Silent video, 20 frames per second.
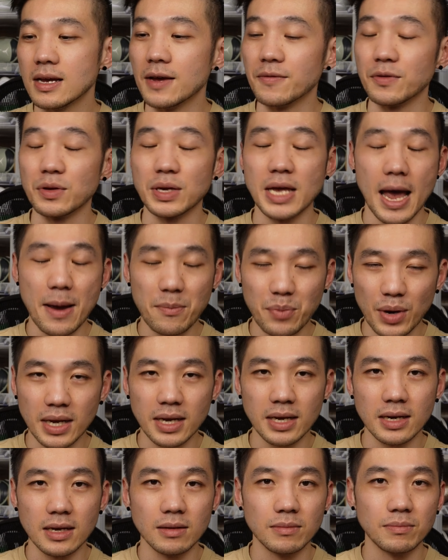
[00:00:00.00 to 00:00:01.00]
if you can
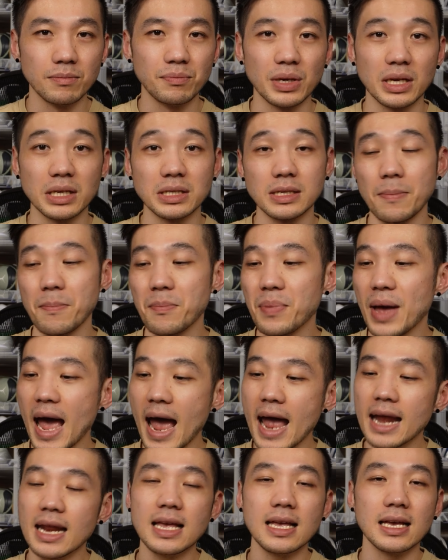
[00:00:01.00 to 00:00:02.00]
break it in because the
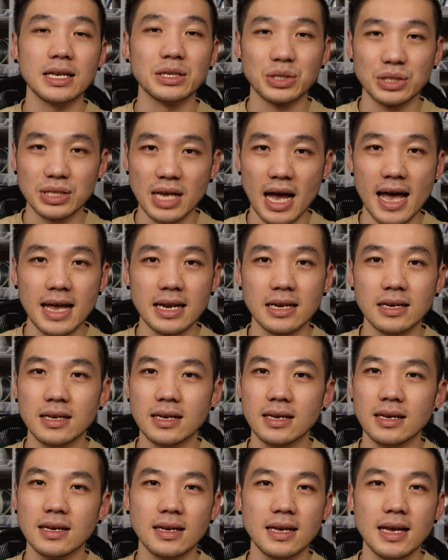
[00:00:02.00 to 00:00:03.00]
padding inside
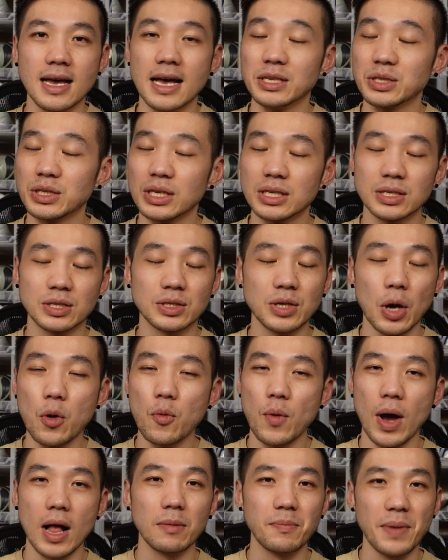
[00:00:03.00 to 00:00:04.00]
it's just so
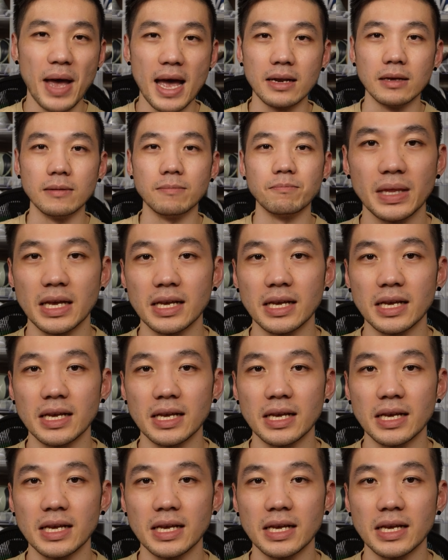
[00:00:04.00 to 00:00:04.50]
well padded.